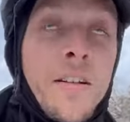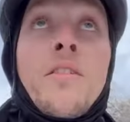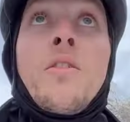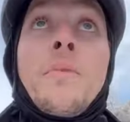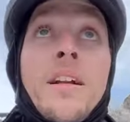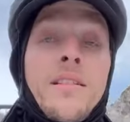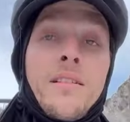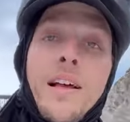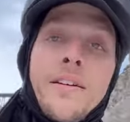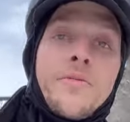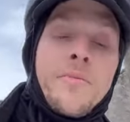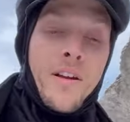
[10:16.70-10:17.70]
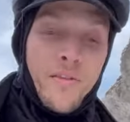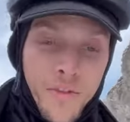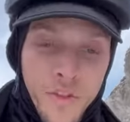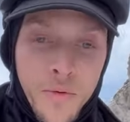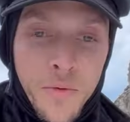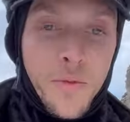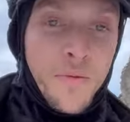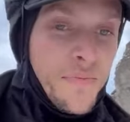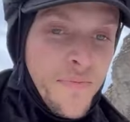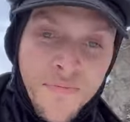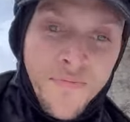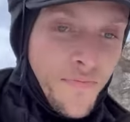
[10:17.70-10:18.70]
Going back to the classroom now for school.
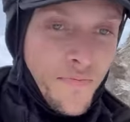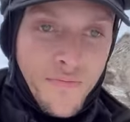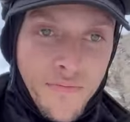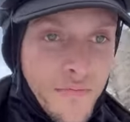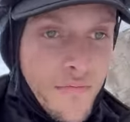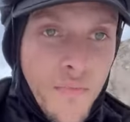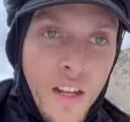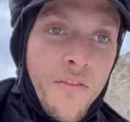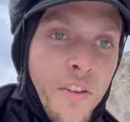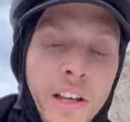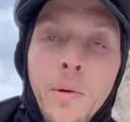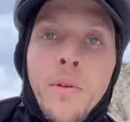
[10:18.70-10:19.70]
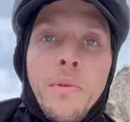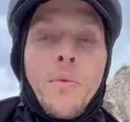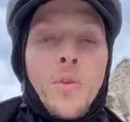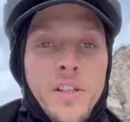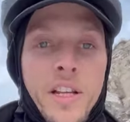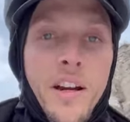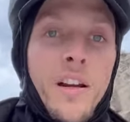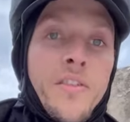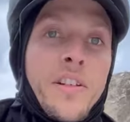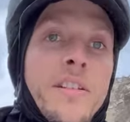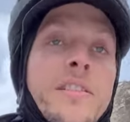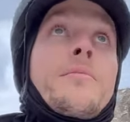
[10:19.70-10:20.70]
I feel like it would have been more scary if it
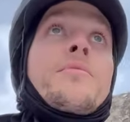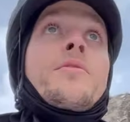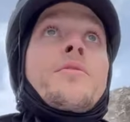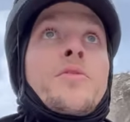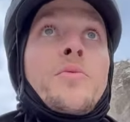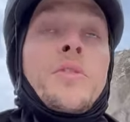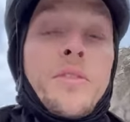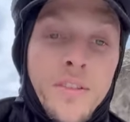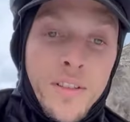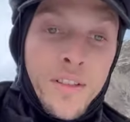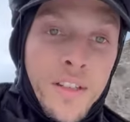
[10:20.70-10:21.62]
didn't seem so surreal.